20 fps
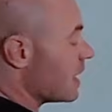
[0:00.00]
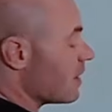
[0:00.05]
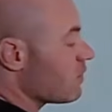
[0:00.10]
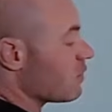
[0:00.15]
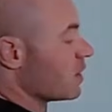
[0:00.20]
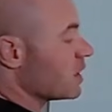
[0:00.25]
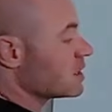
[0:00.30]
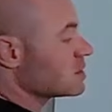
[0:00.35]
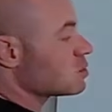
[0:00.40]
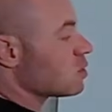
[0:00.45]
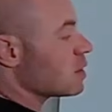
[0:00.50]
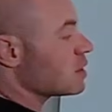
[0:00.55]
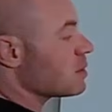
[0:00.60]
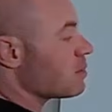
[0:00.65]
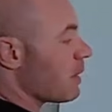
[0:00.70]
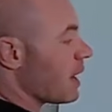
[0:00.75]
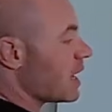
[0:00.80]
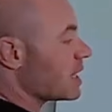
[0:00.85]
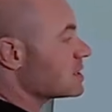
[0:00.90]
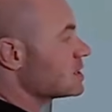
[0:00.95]
definitely, because we're on the
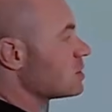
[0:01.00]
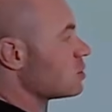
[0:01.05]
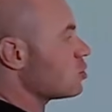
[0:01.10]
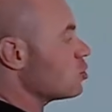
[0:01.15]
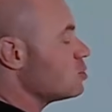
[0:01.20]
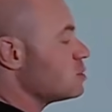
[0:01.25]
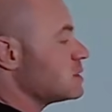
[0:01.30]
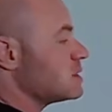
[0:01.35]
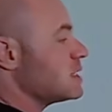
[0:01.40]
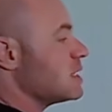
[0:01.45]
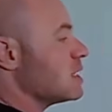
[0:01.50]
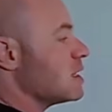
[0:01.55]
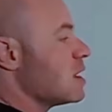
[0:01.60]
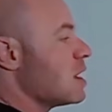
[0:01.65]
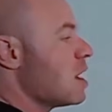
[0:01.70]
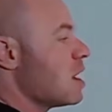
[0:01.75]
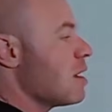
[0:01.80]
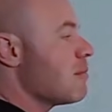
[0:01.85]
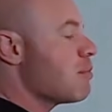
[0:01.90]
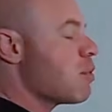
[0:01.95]
bags, and group C,
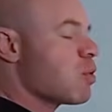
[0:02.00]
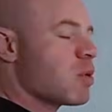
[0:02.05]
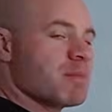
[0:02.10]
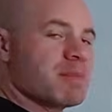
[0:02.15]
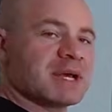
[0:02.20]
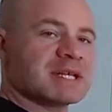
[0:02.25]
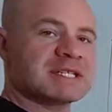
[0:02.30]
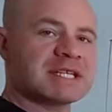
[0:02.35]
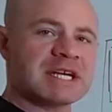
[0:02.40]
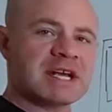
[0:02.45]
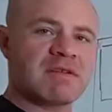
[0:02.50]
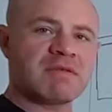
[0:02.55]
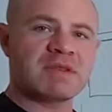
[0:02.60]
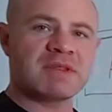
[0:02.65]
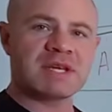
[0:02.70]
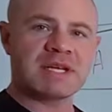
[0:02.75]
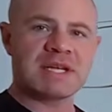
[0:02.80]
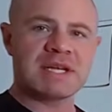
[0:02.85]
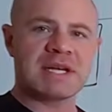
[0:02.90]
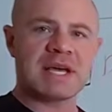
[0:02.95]
but we're mixing
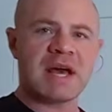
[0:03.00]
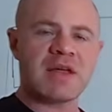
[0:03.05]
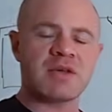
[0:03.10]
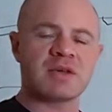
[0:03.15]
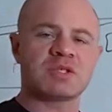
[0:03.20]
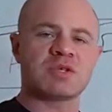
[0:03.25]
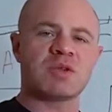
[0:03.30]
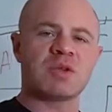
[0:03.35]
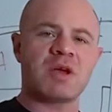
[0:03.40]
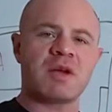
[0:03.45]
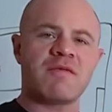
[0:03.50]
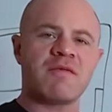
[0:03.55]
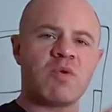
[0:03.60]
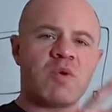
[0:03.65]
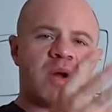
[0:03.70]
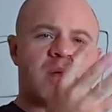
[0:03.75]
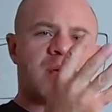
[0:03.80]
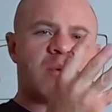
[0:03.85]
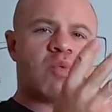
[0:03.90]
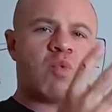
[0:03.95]
everything together. So
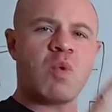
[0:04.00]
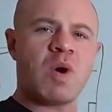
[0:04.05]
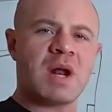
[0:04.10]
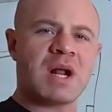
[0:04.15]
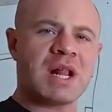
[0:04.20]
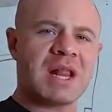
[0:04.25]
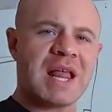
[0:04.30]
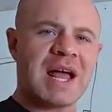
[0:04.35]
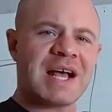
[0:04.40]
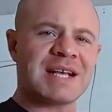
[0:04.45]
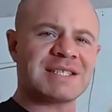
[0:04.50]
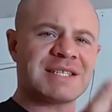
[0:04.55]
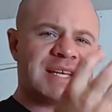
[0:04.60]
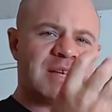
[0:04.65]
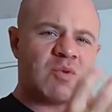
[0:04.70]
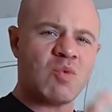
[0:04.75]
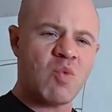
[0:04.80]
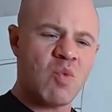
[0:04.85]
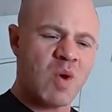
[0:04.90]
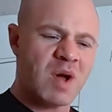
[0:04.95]
therefore, in one class,
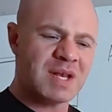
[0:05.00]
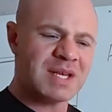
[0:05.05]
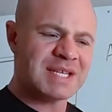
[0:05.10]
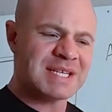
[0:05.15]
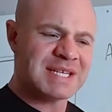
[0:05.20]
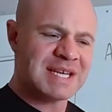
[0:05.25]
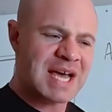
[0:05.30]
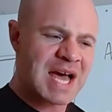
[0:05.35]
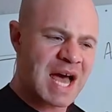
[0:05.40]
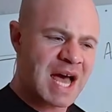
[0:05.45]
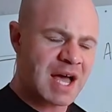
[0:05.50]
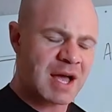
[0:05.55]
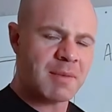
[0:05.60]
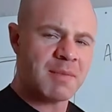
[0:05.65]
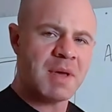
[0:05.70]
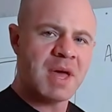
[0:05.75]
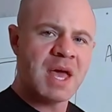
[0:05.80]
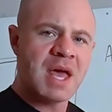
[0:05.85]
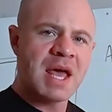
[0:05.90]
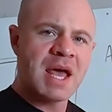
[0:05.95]
in one
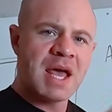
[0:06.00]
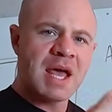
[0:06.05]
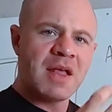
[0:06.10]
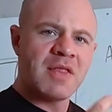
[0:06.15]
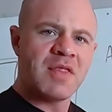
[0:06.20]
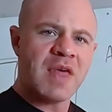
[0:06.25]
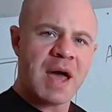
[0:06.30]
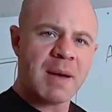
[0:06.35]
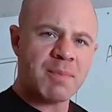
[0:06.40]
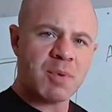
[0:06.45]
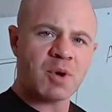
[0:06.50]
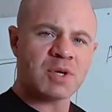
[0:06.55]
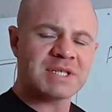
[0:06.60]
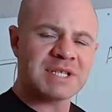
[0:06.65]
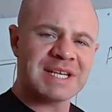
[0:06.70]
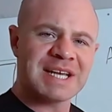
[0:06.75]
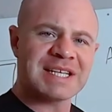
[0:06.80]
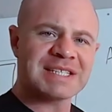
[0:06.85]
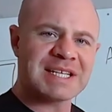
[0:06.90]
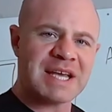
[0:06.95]
time, that
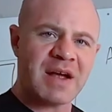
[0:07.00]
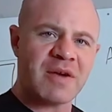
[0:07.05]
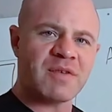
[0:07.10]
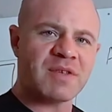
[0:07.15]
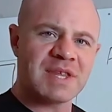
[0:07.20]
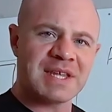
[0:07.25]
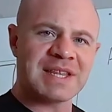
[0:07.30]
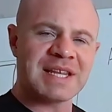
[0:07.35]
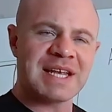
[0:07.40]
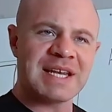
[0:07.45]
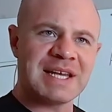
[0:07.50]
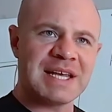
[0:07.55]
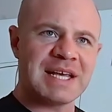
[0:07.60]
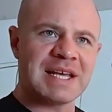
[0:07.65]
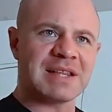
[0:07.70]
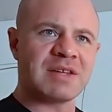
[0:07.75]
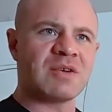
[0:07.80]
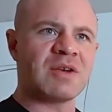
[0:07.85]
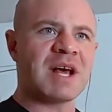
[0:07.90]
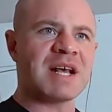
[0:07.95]
person gets everything they
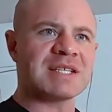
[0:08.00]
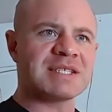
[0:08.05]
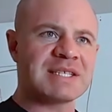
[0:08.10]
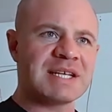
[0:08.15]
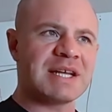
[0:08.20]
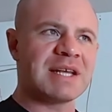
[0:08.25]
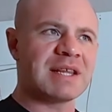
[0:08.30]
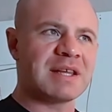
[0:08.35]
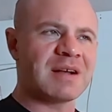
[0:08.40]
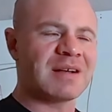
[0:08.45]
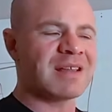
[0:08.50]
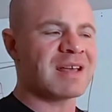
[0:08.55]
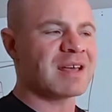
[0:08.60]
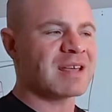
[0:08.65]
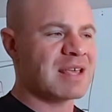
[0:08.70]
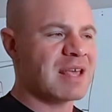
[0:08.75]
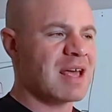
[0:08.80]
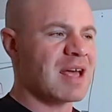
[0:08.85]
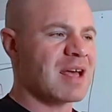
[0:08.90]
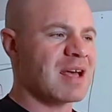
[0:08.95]
need. They're not sitting there
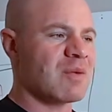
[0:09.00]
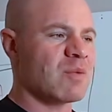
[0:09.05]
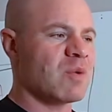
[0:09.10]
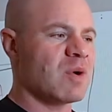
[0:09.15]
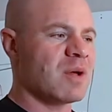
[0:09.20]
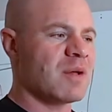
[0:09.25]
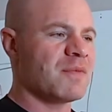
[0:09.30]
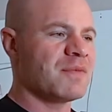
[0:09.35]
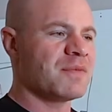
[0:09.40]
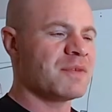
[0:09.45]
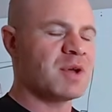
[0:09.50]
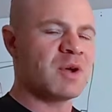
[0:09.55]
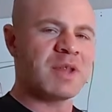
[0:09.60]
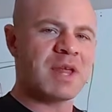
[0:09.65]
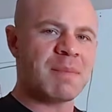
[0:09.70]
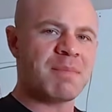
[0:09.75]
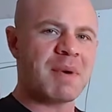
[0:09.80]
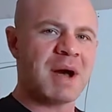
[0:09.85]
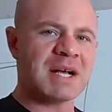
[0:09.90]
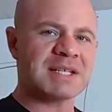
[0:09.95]
like, yeah, well, you know,
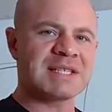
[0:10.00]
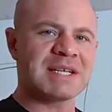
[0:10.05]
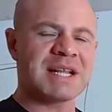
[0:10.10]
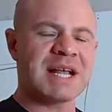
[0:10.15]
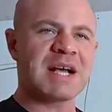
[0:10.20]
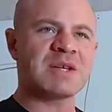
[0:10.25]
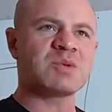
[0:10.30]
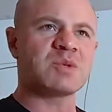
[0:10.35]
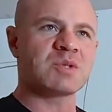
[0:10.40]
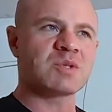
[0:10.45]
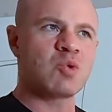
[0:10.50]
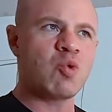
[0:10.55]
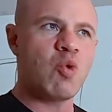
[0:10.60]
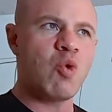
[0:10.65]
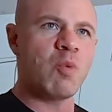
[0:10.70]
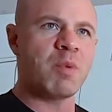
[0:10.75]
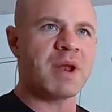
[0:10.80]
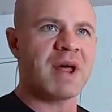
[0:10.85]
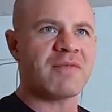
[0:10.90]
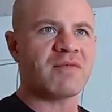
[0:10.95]
that boxing class was
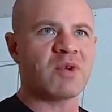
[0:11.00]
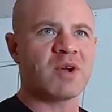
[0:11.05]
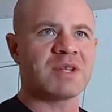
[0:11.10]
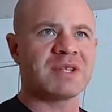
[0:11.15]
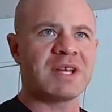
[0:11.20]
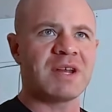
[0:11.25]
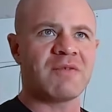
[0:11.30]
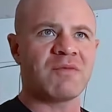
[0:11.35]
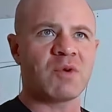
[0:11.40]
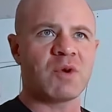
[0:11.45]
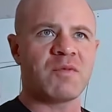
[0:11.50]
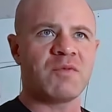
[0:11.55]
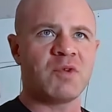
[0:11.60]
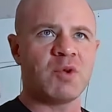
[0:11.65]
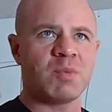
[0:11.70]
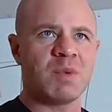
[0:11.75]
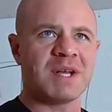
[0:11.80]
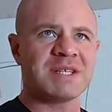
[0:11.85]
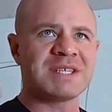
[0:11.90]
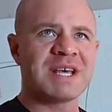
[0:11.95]
cool, but after I did it for a
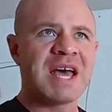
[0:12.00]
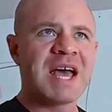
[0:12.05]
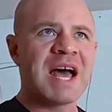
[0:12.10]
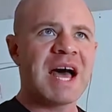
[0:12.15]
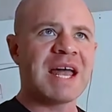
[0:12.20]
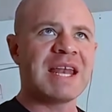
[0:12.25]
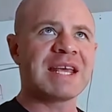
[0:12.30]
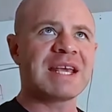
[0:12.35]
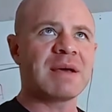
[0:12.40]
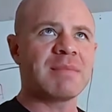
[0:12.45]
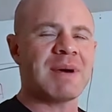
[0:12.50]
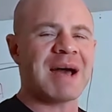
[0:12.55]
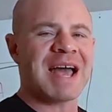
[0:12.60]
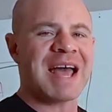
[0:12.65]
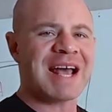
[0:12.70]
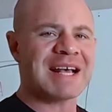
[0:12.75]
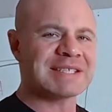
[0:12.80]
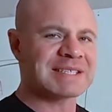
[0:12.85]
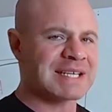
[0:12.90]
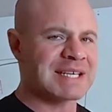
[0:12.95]
few months, I didn't get my
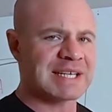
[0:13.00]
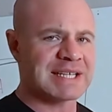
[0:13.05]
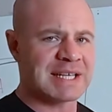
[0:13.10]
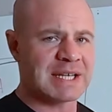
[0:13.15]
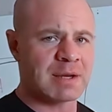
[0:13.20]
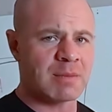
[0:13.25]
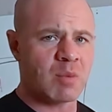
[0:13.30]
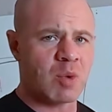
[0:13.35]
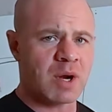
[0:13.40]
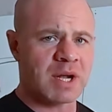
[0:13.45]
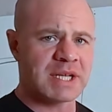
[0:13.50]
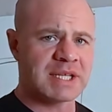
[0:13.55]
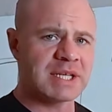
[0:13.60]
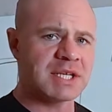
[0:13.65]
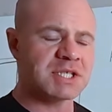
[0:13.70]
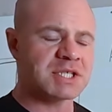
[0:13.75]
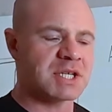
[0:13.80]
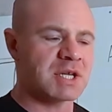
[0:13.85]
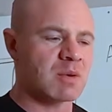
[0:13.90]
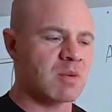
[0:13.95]
ass kicked anymore
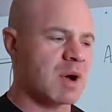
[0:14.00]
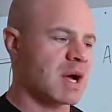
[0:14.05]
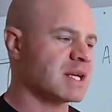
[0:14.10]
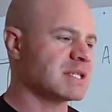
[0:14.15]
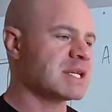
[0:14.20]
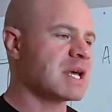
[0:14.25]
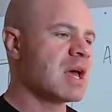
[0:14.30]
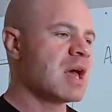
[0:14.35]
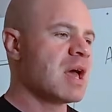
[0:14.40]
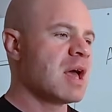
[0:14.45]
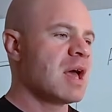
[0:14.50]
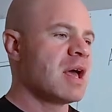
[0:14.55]
conditioning wise.